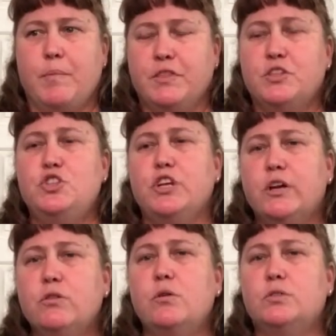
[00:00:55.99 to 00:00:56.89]
But the
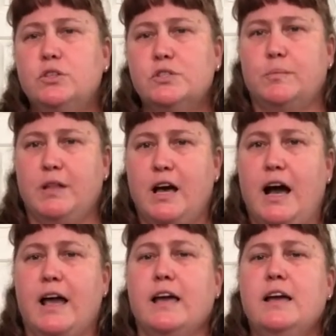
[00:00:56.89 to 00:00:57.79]
general rules
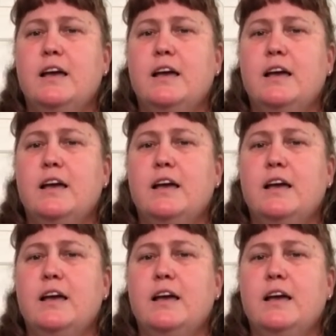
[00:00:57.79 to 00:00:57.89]
apply